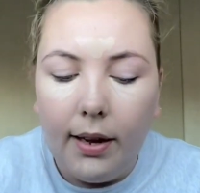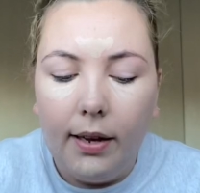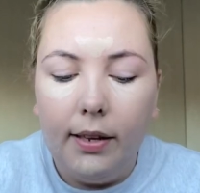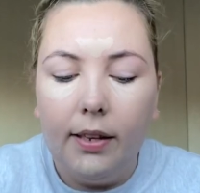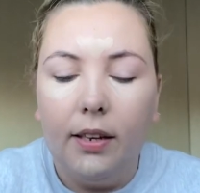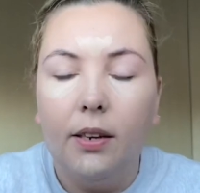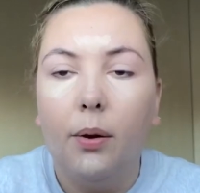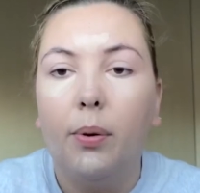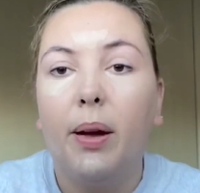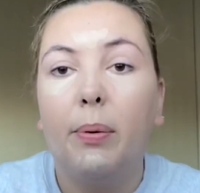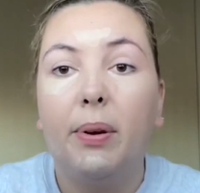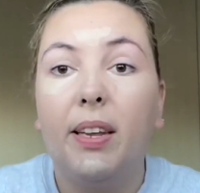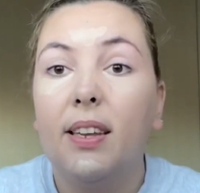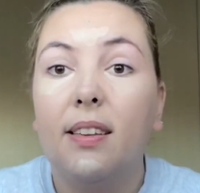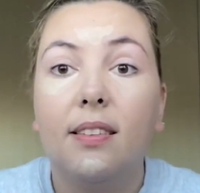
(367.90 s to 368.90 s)
You know how
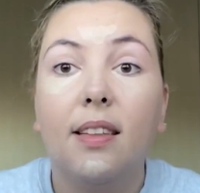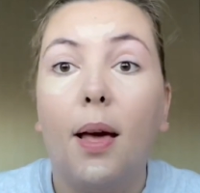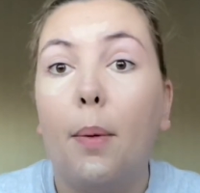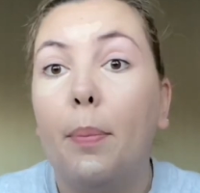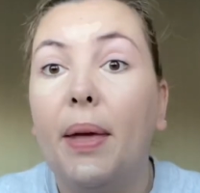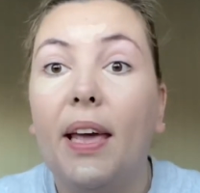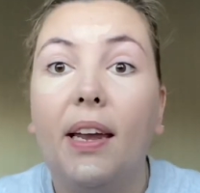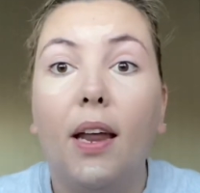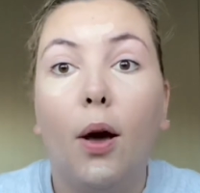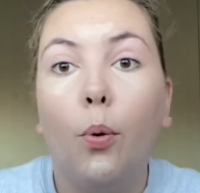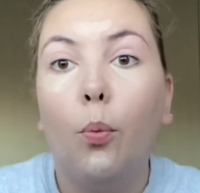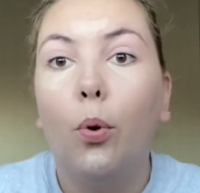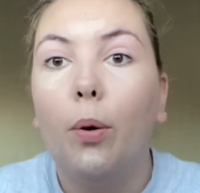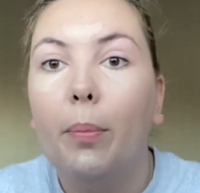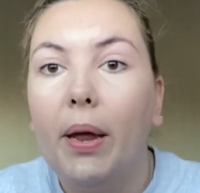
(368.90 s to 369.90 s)
it is, being a
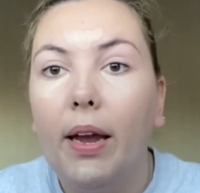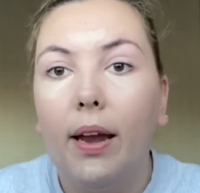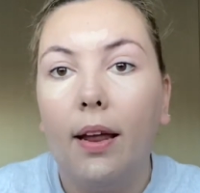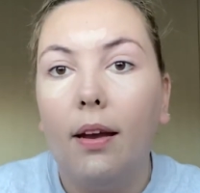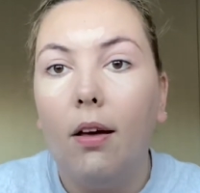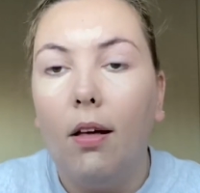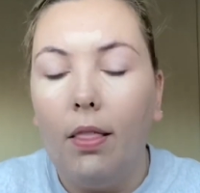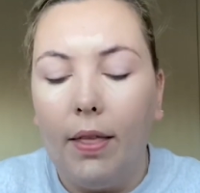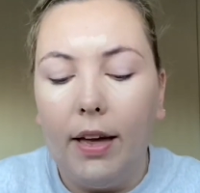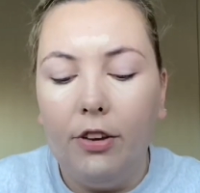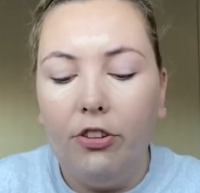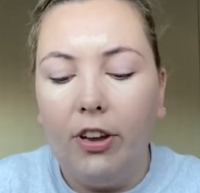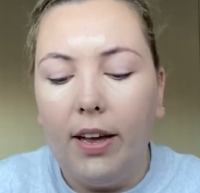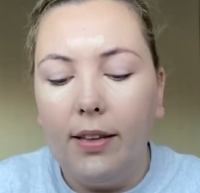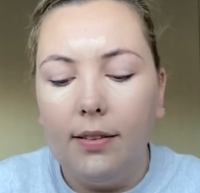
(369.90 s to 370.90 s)
woman and all
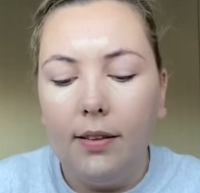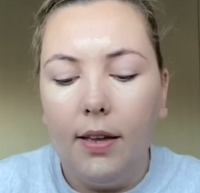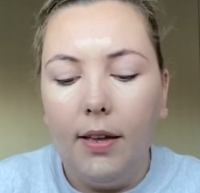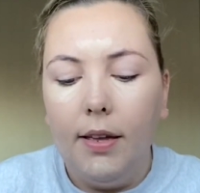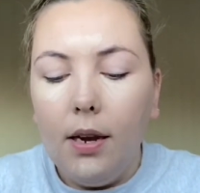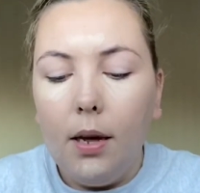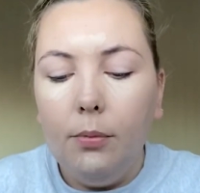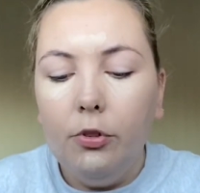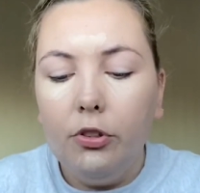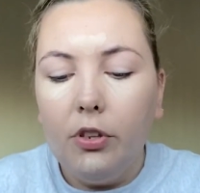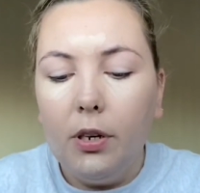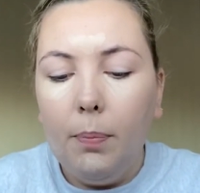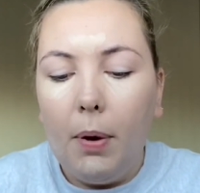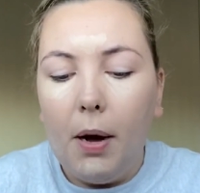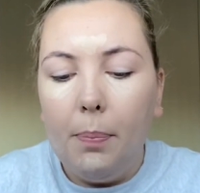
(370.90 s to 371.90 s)
that jazz. I'm just
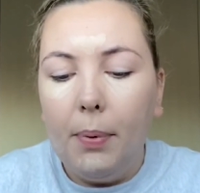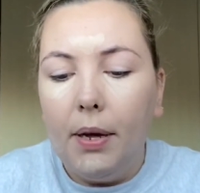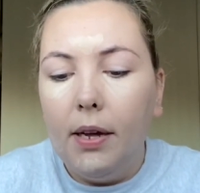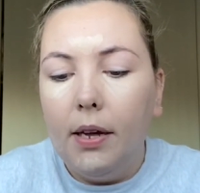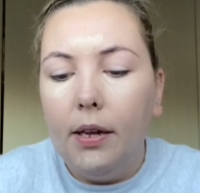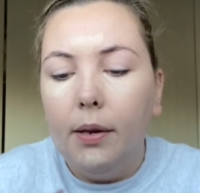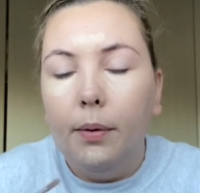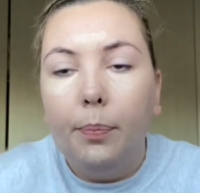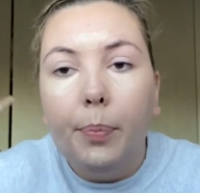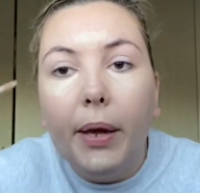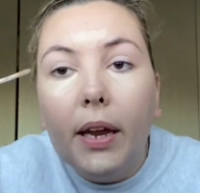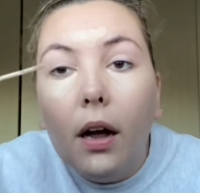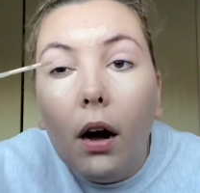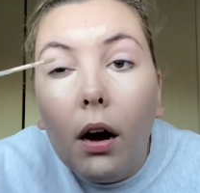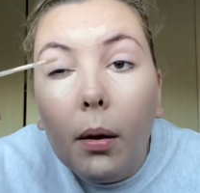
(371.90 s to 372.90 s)
going to pop a
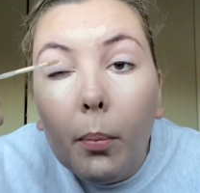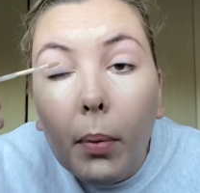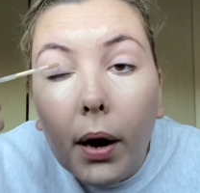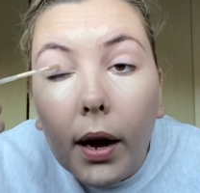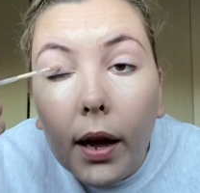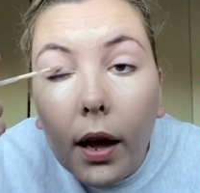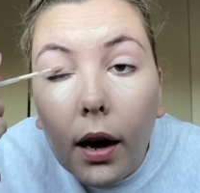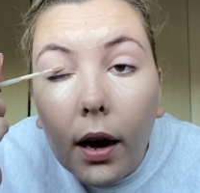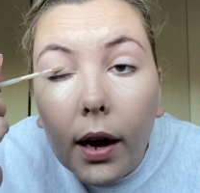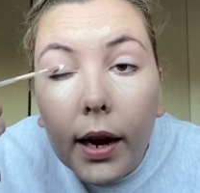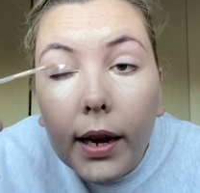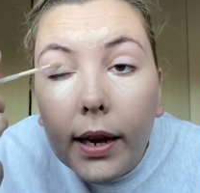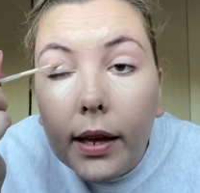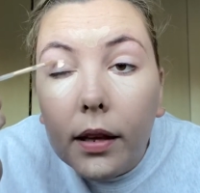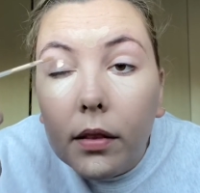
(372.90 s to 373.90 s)
bit on my
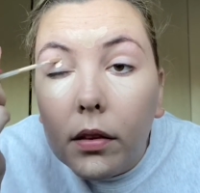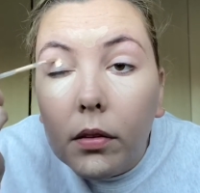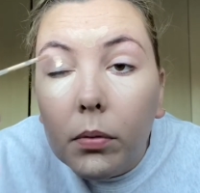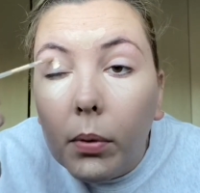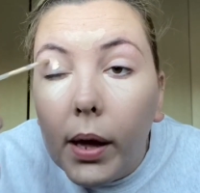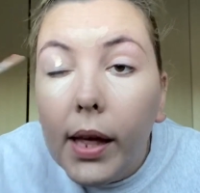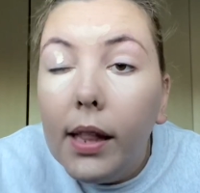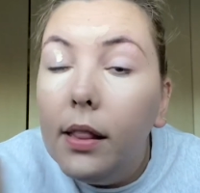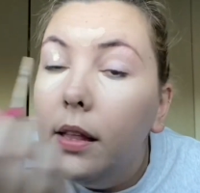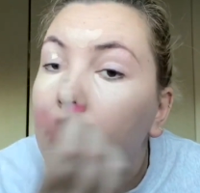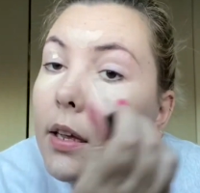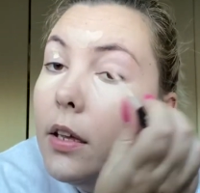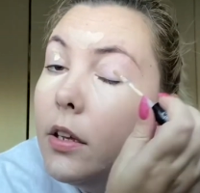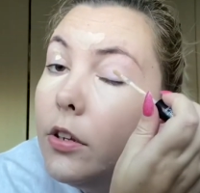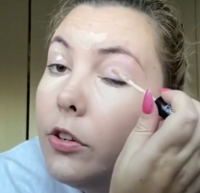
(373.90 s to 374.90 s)
eyelids as well,
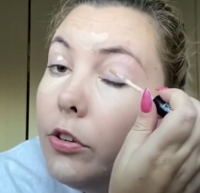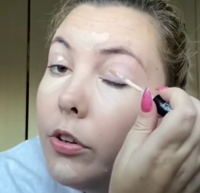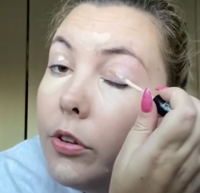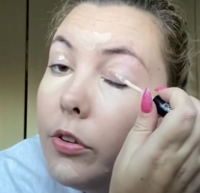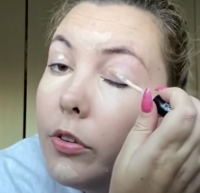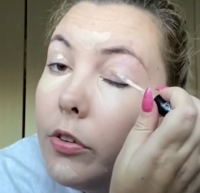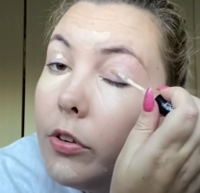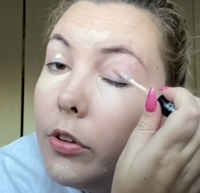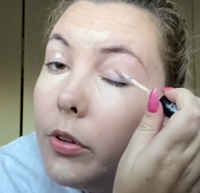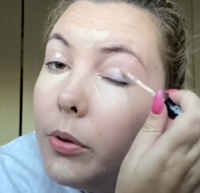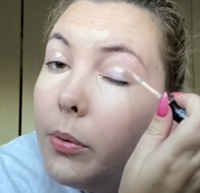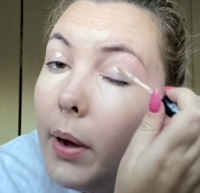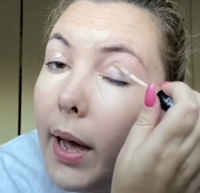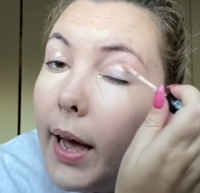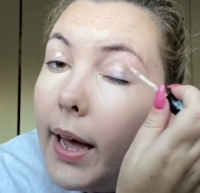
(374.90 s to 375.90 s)
just
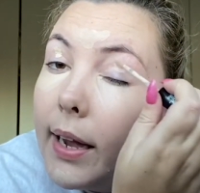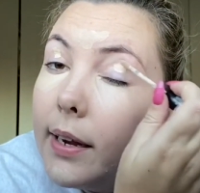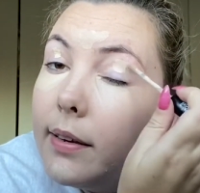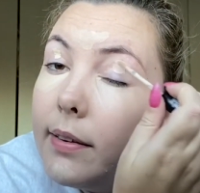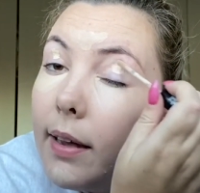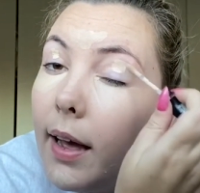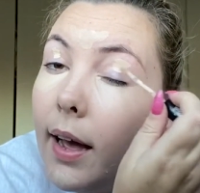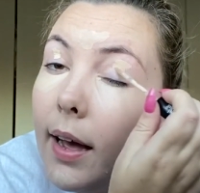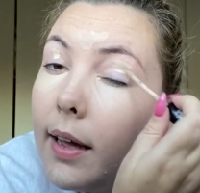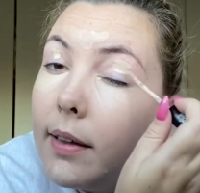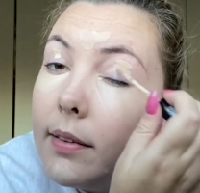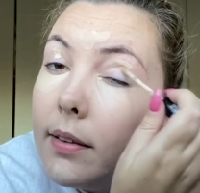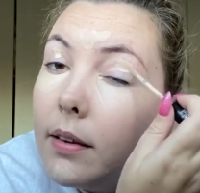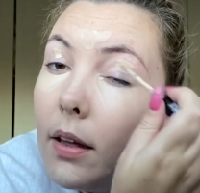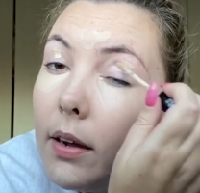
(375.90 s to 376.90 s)
to act
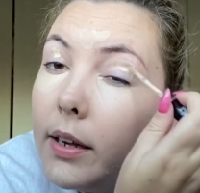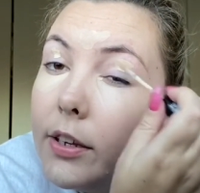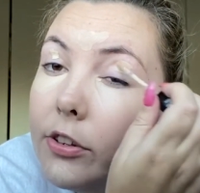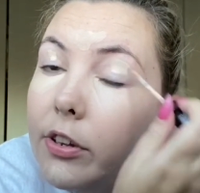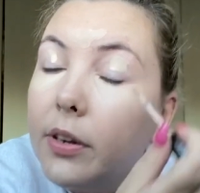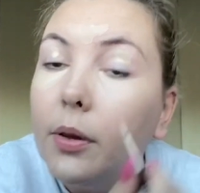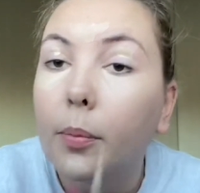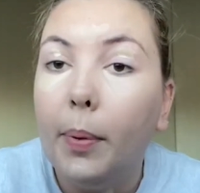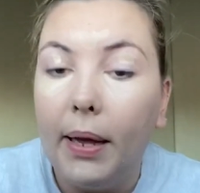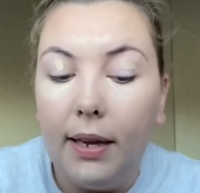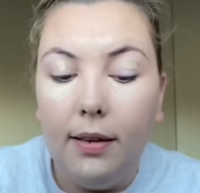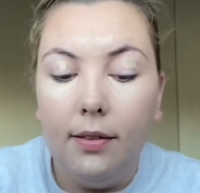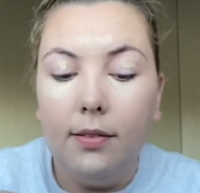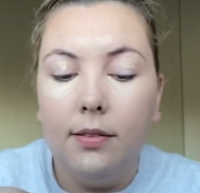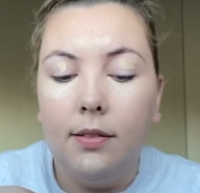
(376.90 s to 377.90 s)
as an eyeshadow
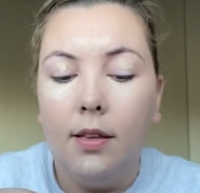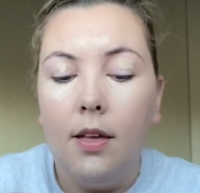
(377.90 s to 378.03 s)
base